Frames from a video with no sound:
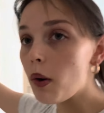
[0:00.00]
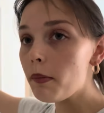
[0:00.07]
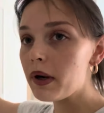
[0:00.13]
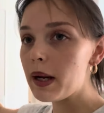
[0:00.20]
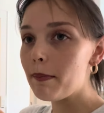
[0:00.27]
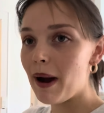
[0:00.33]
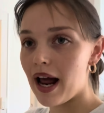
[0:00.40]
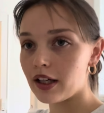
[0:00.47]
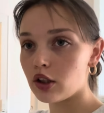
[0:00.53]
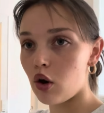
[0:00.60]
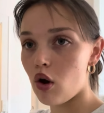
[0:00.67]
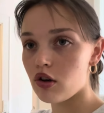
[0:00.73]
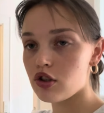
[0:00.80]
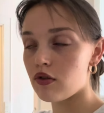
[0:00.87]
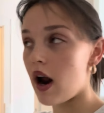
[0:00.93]
many
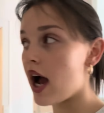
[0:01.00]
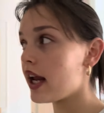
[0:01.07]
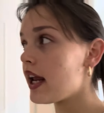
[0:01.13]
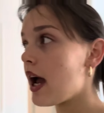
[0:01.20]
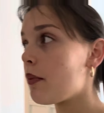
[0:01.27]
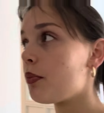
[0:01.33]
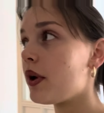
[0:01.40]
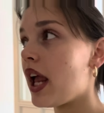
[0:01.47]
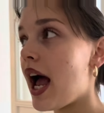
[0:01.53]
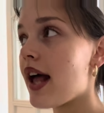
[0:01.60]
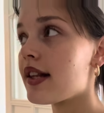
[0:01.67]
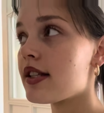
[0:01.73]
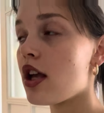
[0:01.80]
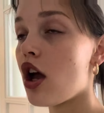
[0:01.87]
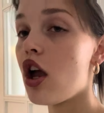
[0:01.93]
padlocks, right? And we had
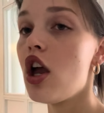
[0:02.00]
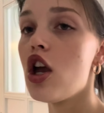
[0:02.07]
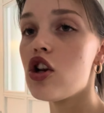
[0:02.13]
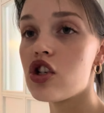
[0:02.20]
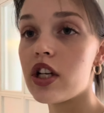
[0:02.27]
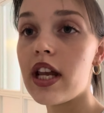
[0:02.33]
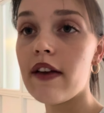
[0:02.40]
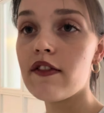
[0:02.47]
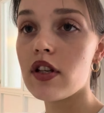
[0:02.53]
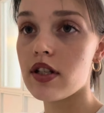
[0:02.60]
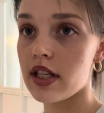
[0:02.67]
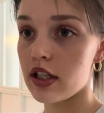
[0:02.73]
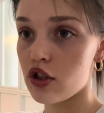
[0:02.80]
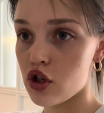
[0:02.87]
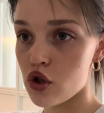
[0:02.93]
to, she gives us
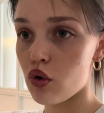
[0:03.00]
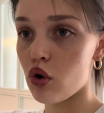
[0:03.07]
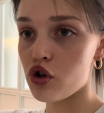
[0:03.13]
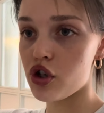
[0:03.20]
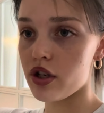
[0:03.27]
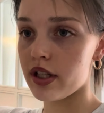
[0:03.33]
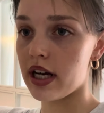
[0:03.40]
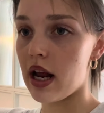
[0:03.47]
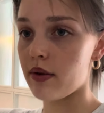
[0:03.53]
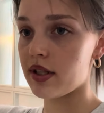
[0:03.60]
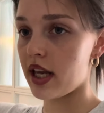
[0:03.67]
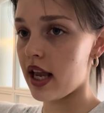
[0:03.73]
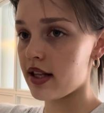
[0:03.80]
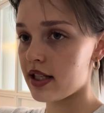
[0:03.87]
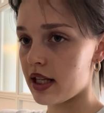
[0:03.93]
instructions on how to
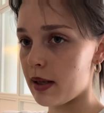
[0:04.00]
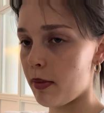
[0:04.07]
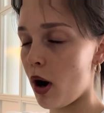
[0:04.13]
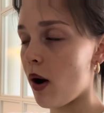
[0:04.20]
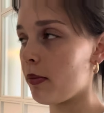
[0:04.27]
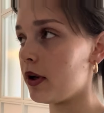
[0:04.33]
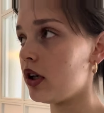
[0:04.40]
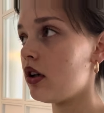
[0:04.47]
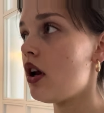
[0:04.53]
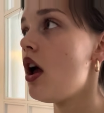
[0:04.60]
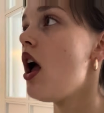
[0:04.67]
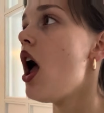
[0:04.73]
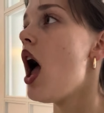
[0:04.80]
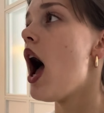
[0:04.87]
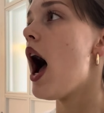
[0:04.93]
get into the apartment.
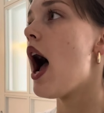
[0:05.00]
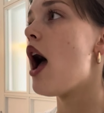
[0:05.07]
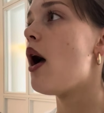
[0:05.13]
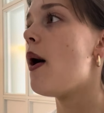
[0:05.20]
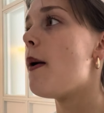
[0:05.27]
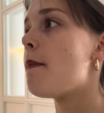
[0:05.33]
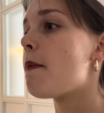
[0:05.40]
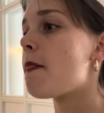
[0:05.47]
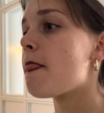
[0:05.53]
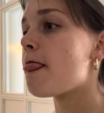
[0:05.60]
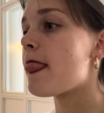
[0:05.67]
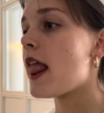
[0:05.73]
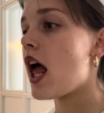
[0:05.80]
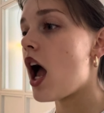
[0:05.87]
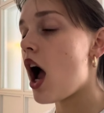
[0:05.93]
And
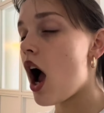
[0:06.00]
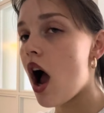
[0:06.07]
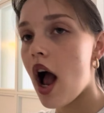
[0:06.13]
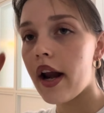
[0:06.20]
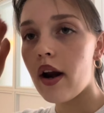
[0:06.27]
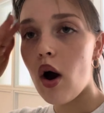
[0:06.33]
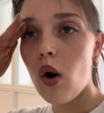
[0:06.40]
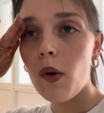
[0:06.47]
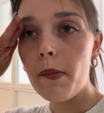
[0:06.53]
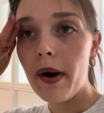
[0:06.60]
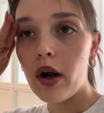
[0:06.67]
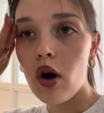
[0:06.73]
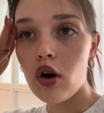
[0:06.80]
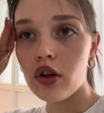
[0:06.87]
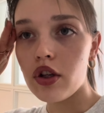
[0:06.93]
oh my
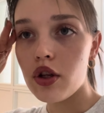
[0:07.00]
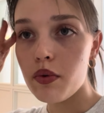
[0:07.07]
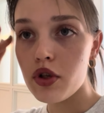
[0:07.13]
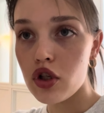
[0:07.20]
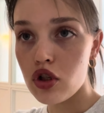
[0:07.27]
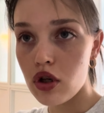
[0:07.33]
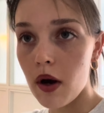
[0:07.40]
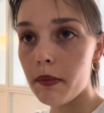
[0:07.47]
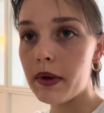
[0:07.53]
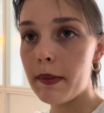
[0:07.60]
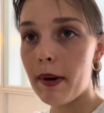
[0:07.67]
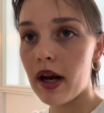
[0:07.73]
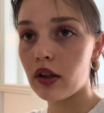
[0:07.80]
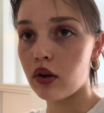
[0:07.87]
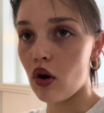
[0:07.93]
god, there was so many
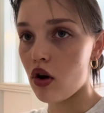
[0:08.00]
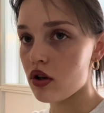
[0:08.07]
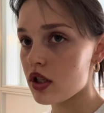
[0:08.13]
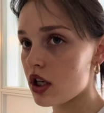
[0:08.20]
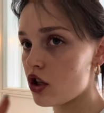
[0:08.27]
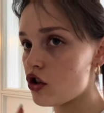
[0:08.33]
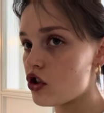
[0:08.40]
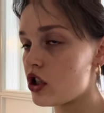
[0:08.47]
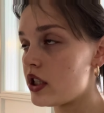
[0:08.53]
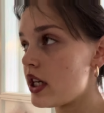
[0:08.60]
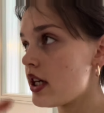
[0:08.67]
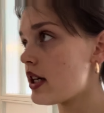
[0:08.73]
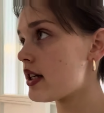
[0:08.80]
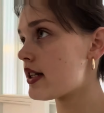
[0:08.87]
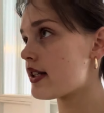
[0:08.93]
padlocks. She
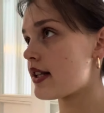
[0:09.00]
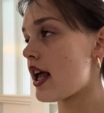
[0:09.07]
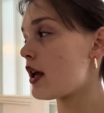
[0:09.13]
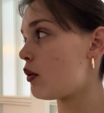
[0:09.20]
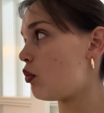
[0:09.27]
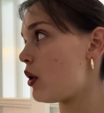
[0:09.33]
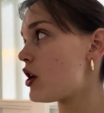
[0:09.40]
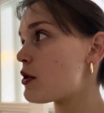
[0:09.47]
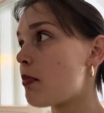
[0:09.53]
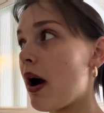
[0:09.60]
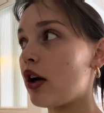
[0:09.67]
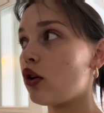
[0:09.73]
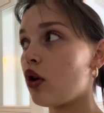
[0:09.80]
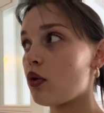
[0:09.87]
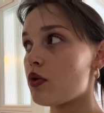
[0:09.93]
didn't say which
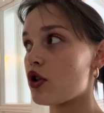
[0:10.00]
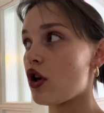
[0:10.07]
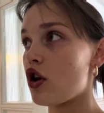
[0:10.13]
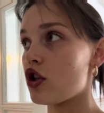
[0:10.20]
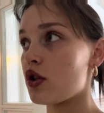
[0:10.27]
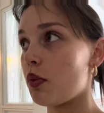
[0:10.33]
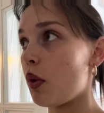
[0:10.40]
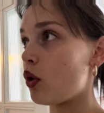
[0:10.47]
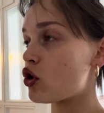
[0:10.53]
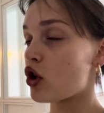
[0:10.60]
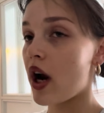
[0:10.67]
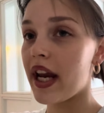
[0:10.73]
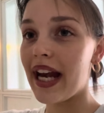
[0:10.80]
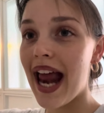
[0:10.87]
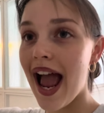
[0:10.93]
padlock was hers, so we were
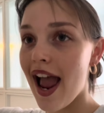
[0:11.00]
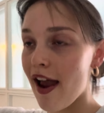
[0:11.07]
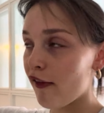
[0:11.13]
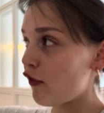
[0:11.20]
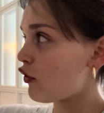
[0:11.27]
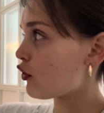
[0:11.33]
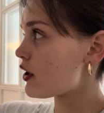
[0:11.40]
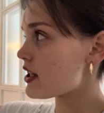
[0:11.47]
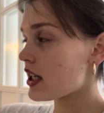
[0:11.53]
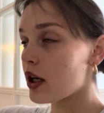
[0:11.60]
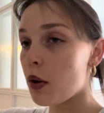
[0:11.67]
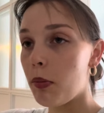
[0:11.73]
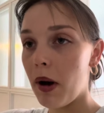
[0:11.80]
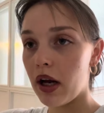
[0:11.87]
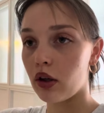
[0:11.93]
trying every single
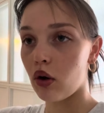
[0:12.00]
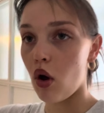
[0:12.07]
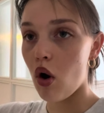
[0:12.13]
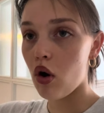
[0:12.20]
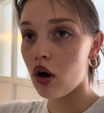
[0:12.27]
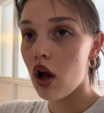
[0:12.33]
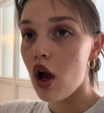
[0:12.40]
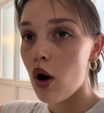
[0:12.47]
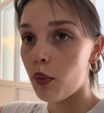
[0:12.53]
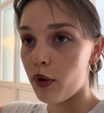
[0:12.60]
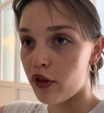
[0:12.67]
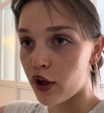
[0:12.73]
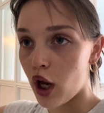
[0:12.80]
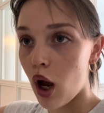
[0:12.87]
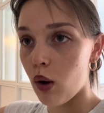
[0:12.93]
padlock with
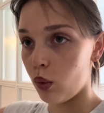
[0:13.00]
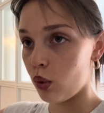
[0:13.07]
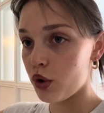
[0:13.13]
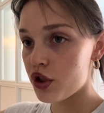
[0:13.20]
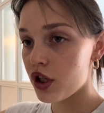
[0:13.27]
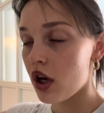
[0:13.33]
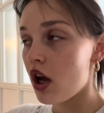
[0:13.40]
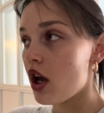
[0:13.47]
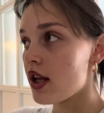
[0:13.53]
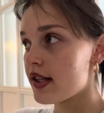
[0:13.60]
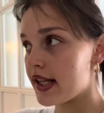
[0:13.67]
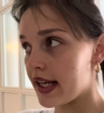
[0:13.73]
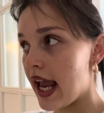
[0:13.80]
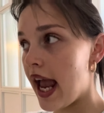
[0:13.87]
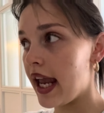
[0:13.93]
the code to
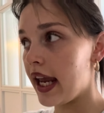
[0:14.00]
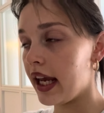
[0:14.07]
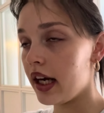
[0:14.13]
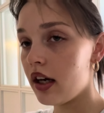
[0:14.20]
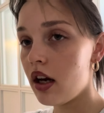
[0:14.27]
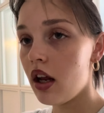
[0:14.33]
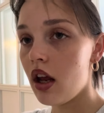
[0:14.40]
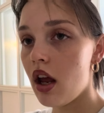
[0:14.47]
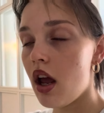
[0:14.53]
get in.